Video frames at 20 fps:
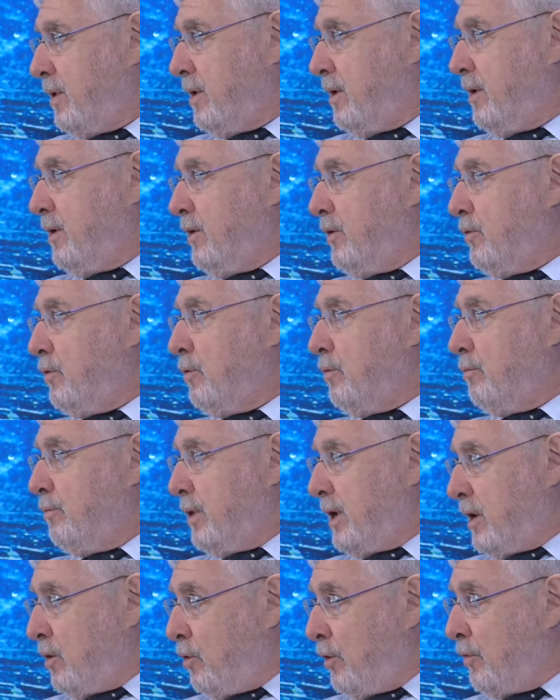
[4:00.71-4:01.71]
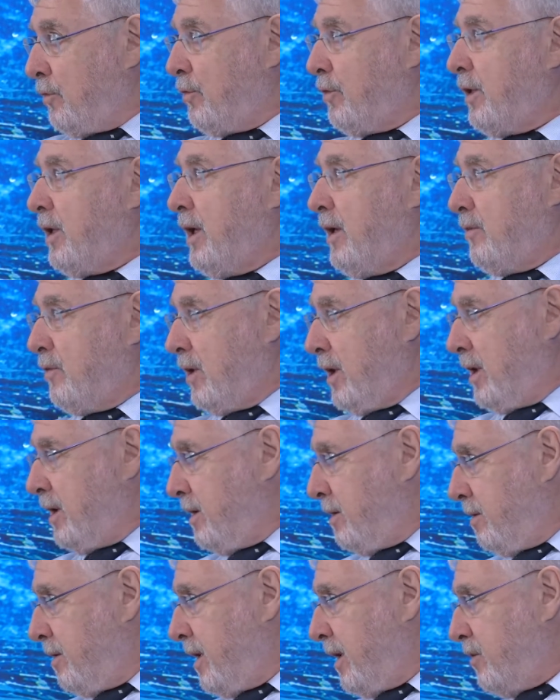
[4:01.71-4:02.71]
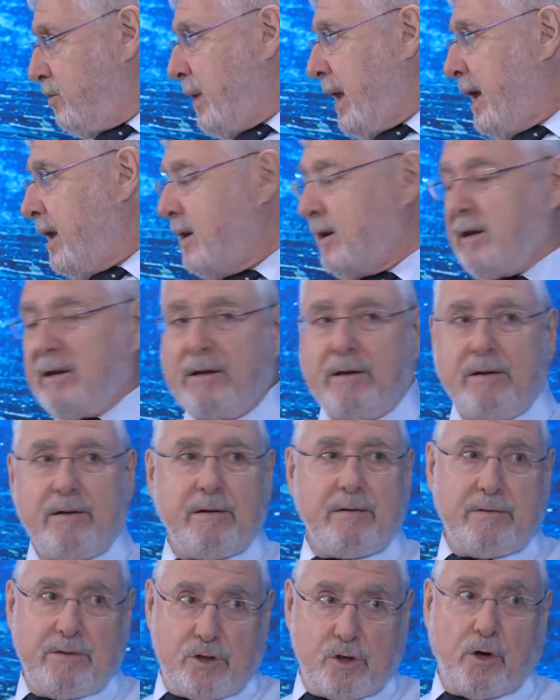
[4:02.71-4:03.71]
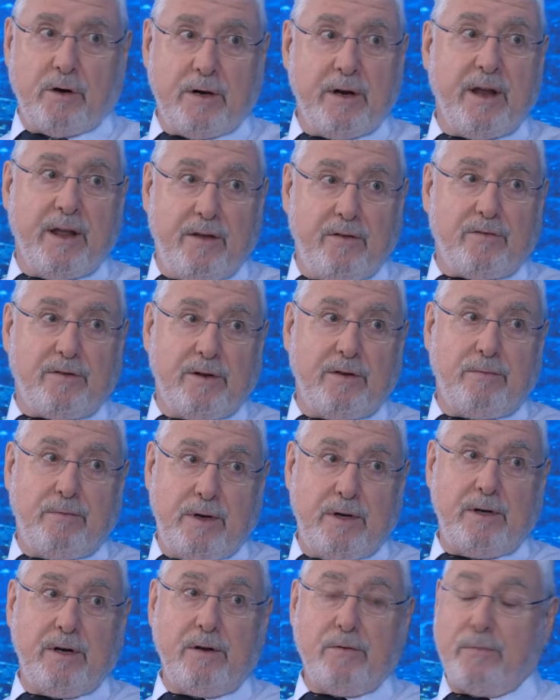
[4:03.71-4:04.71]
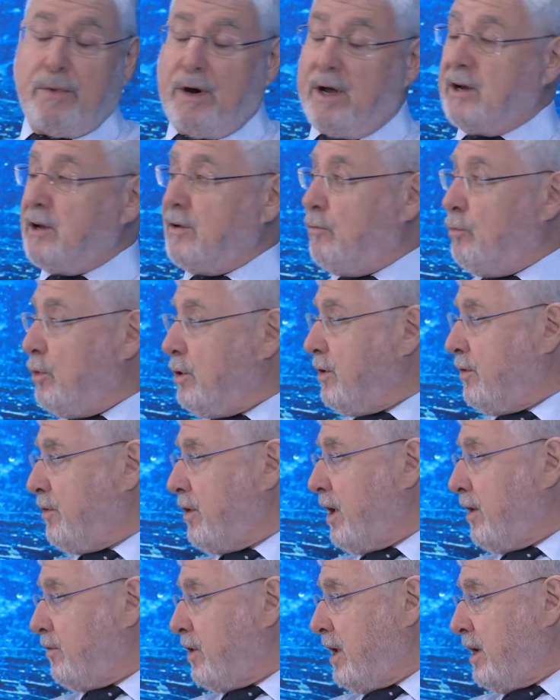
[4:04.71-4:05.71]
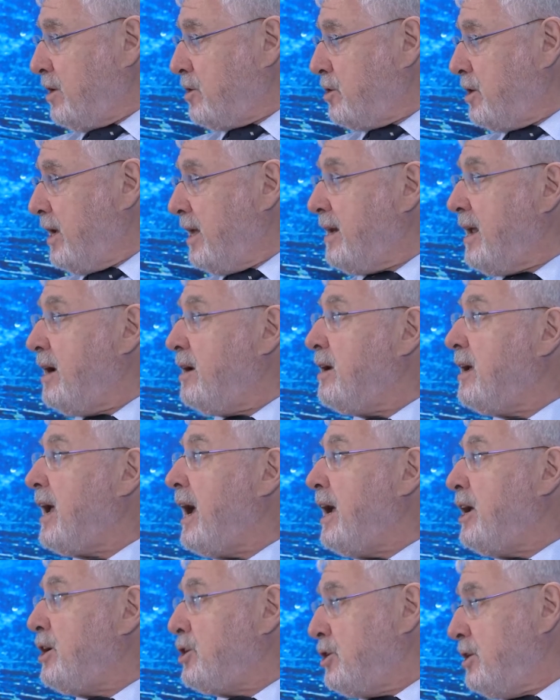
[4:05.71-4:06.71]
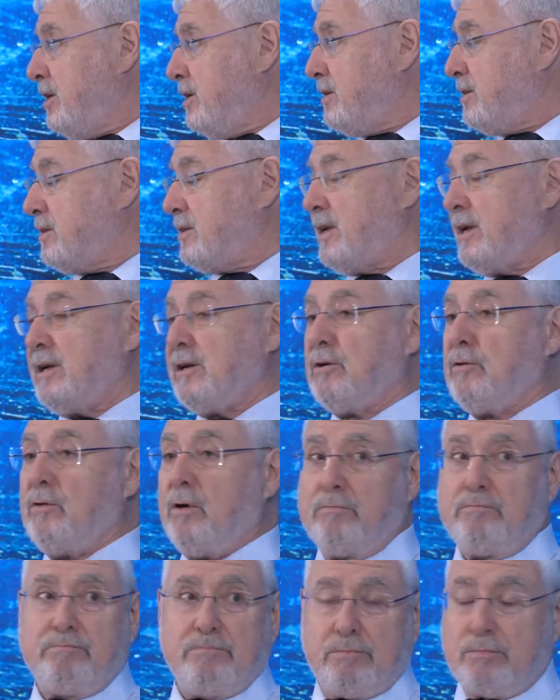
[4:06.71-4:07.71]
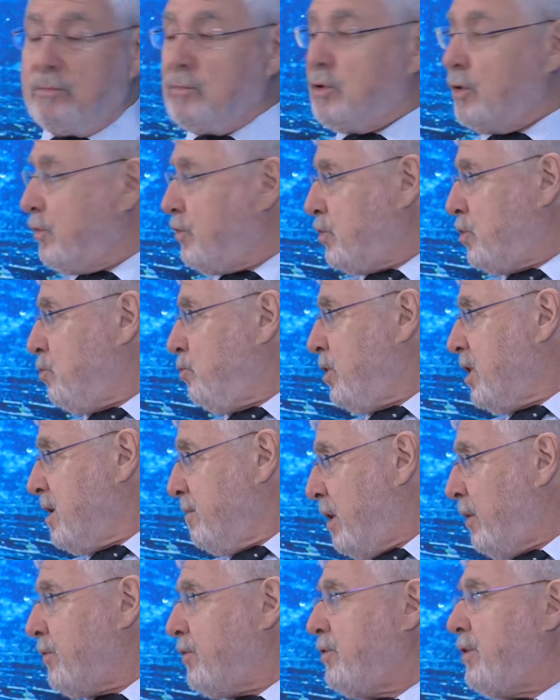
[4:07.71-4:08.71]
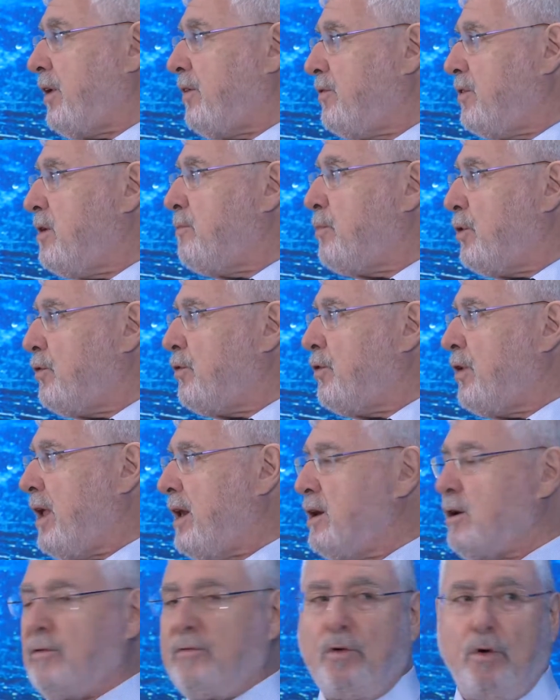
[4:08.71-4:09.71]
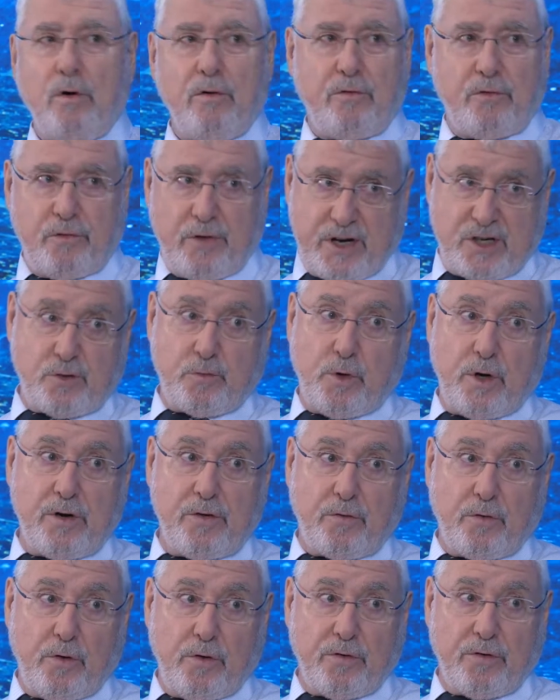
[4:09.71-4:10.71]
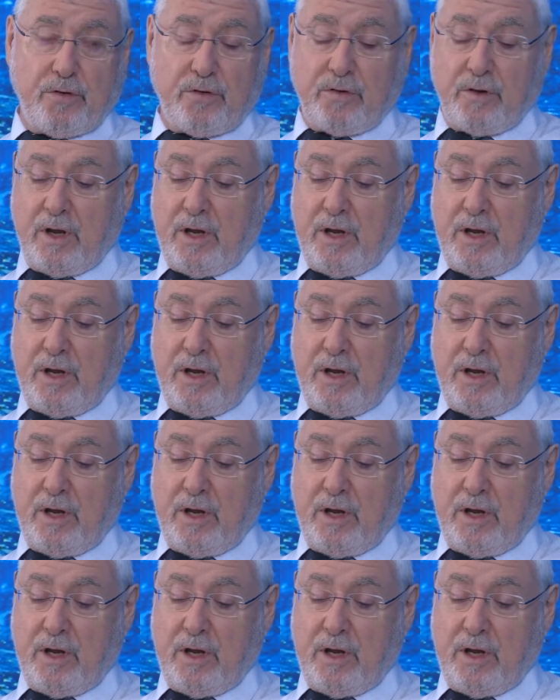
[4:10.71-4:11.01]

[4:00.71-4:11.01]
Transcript: So because, as Hind explained, Jordan is a very water scarce country, and irrigation is still consuming about 60% of all freshwater sources.